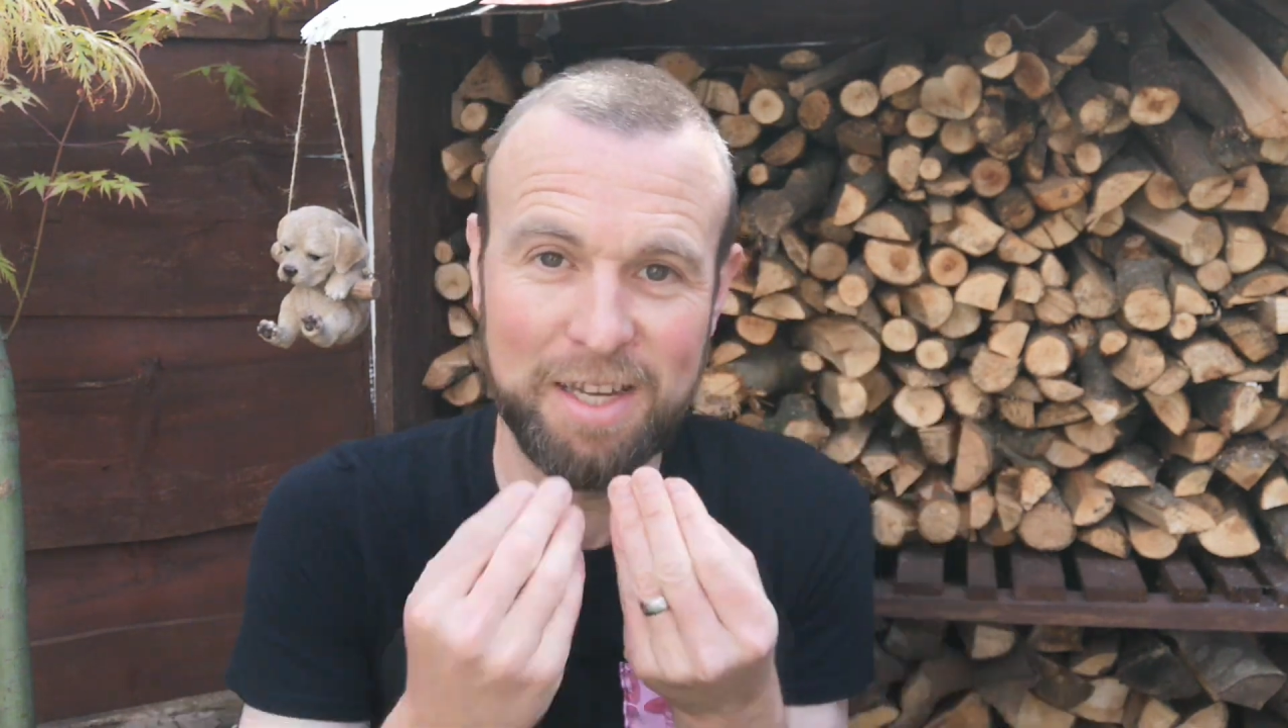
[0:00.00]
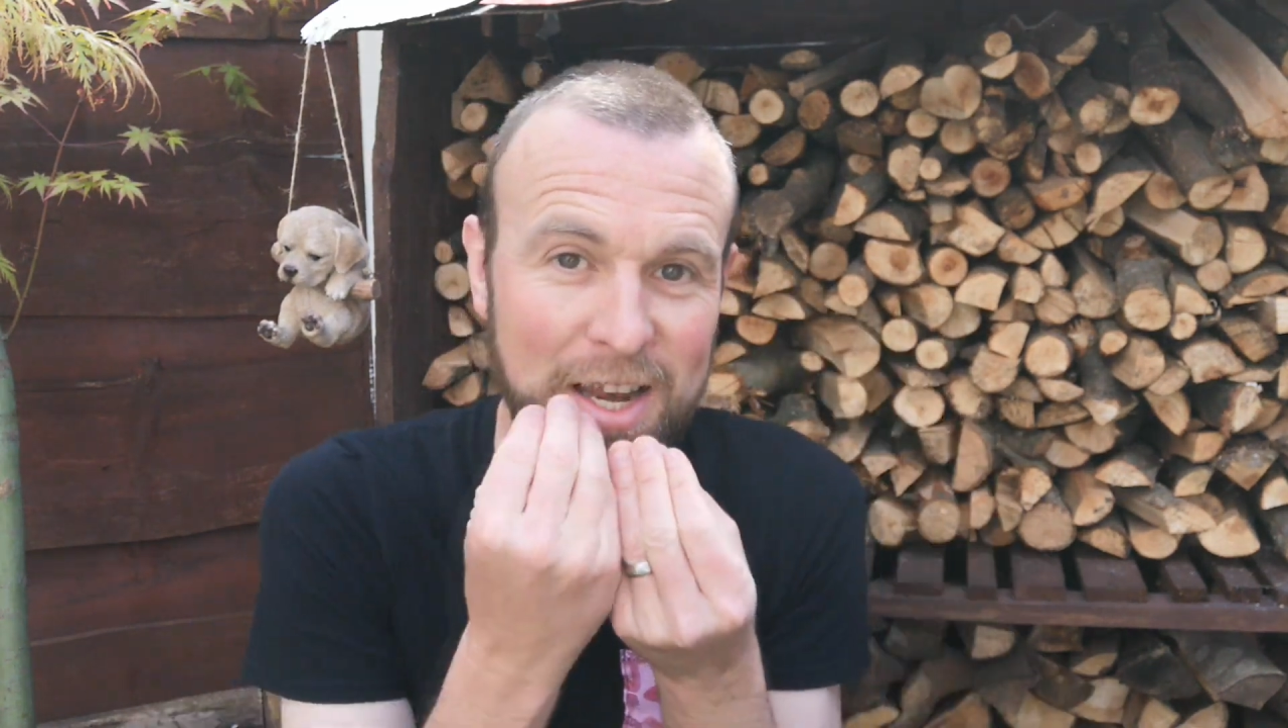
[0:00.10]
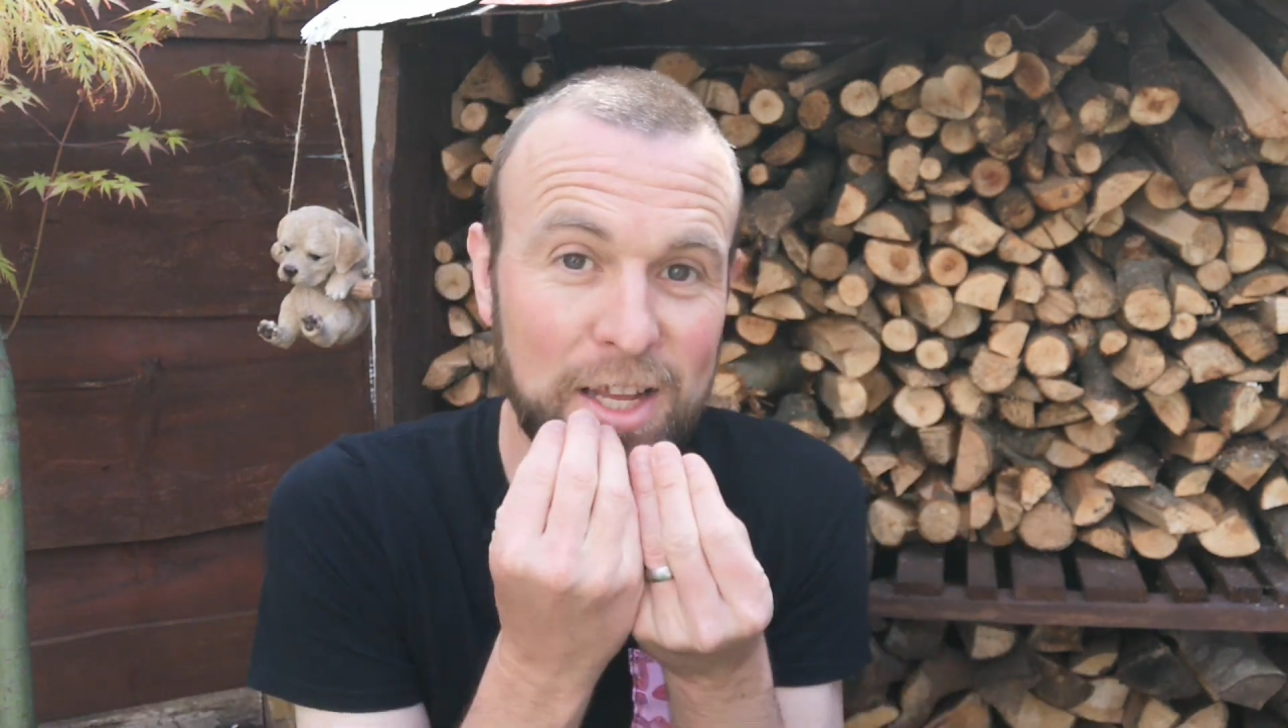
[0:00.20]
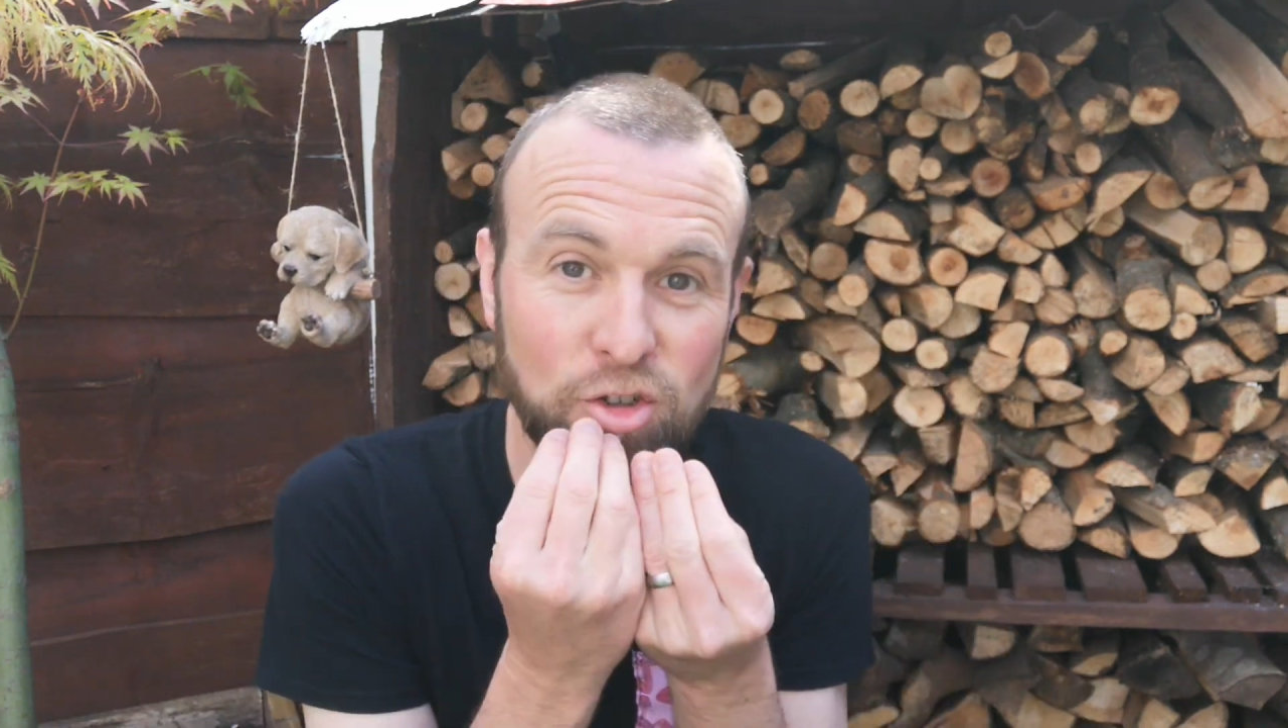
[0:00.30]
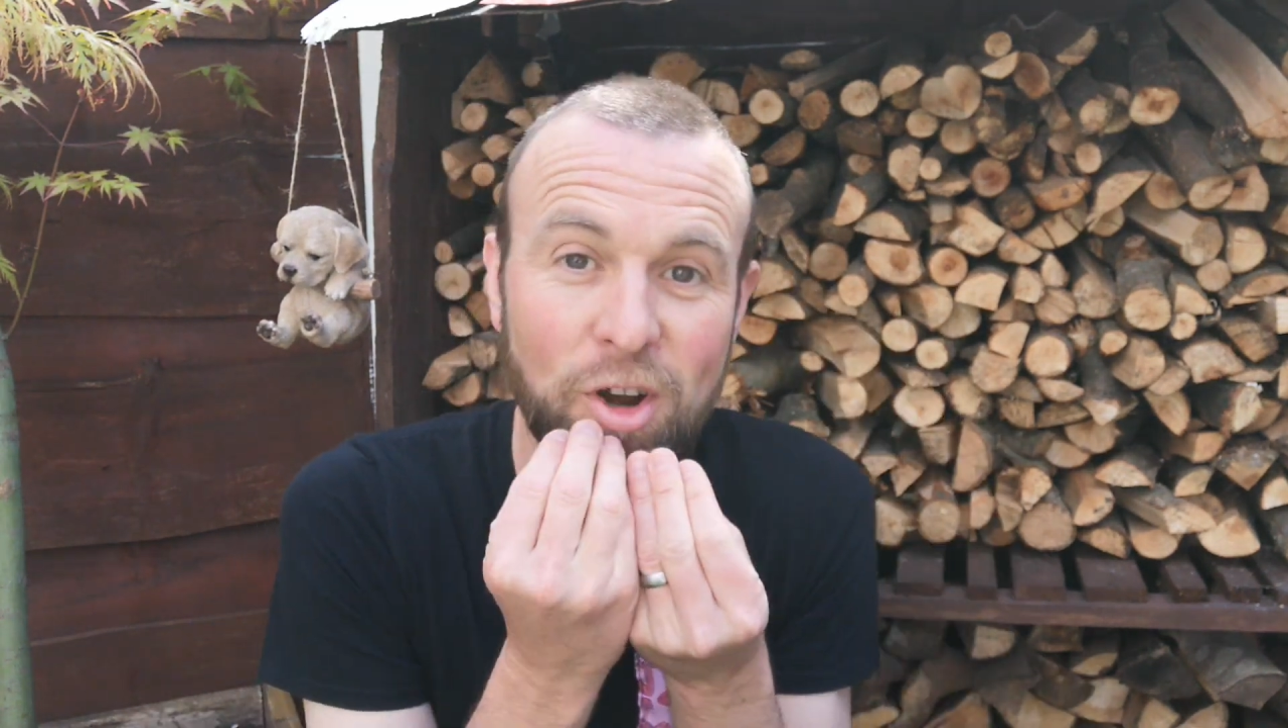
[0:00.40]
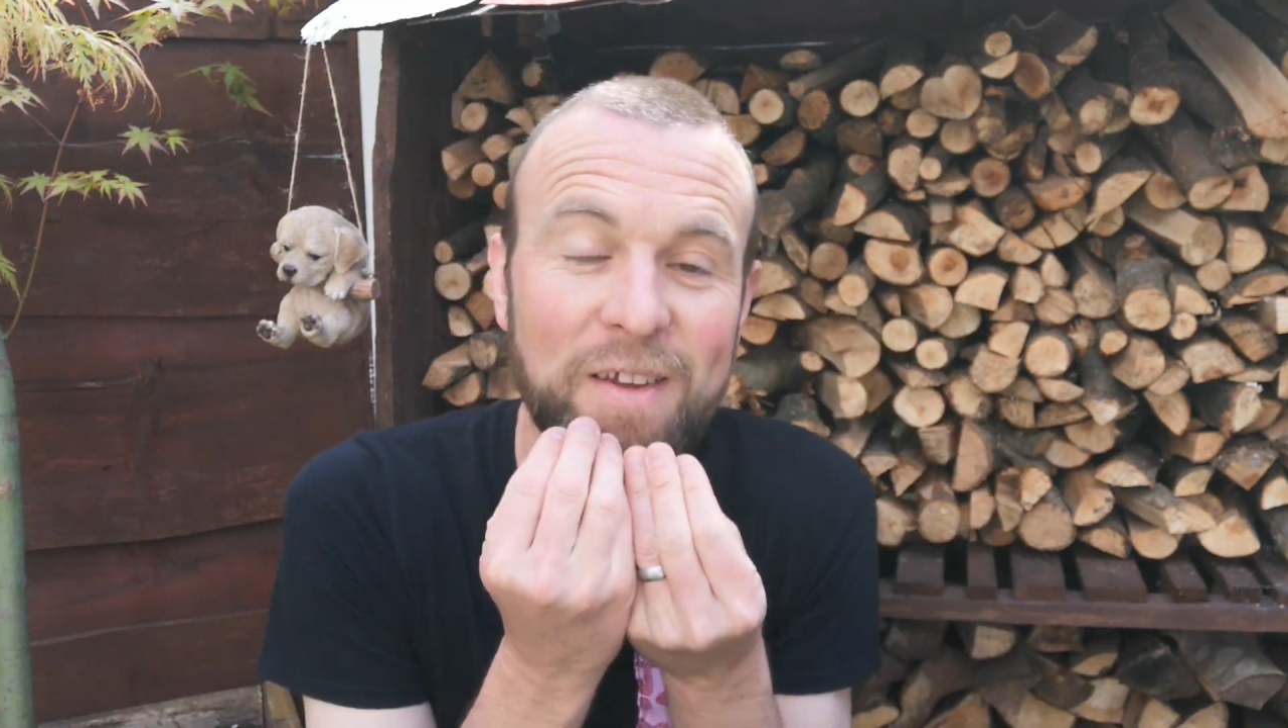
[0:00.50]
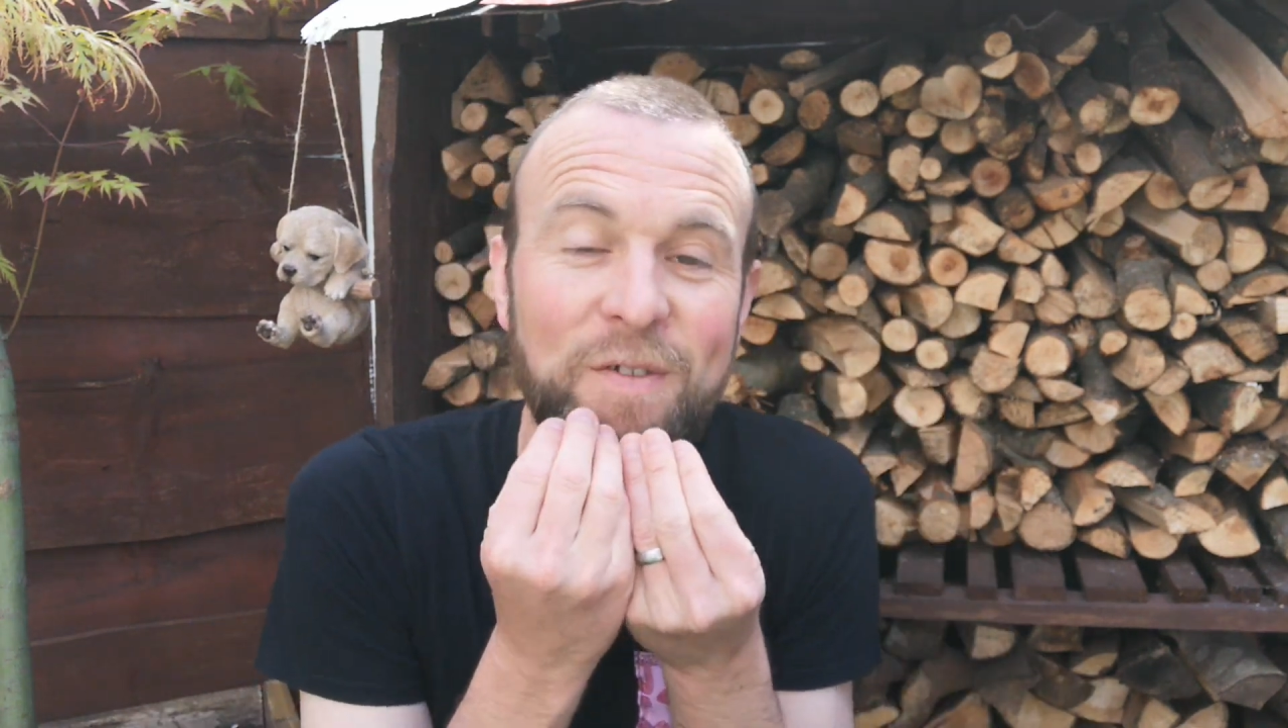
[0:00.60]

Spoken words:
neat trick